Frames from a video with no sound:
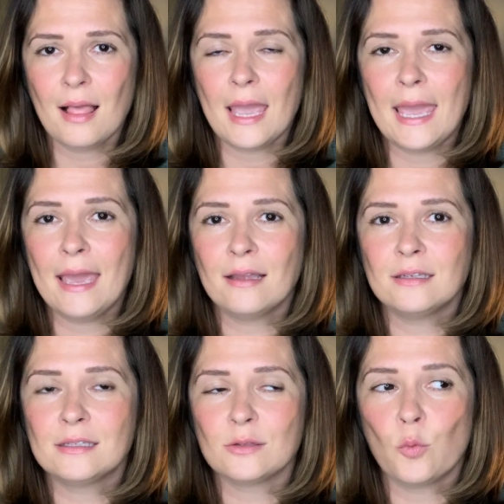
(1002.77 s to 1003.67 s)

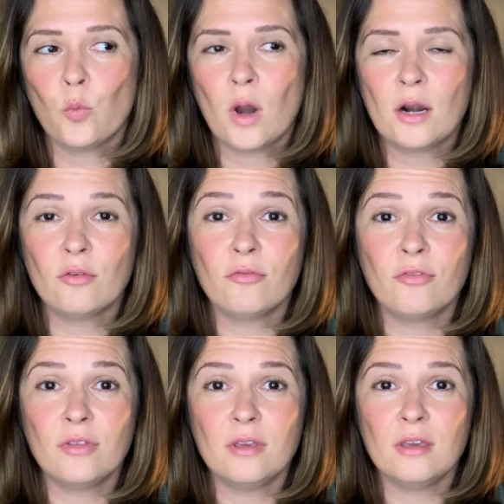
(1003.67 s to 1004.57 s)
And one
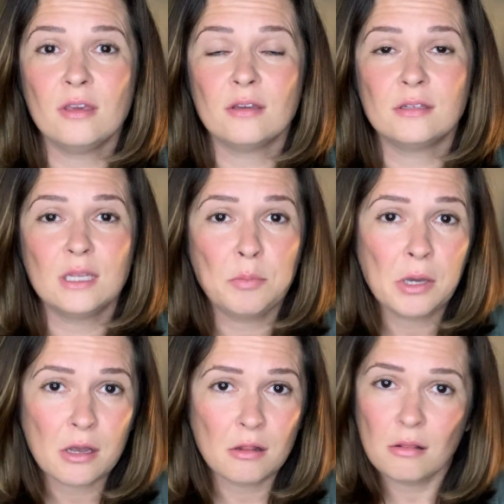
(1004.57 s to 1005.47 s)
of the
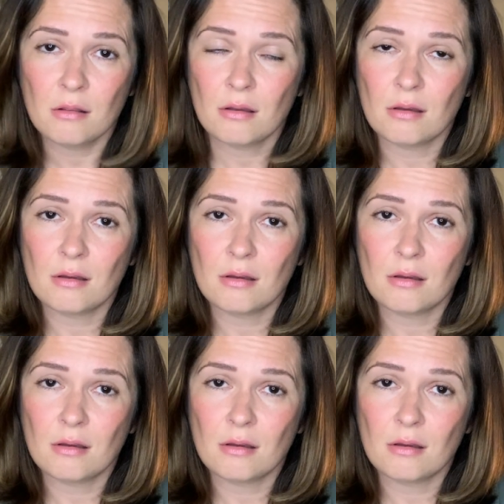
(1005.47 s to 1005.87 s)
typical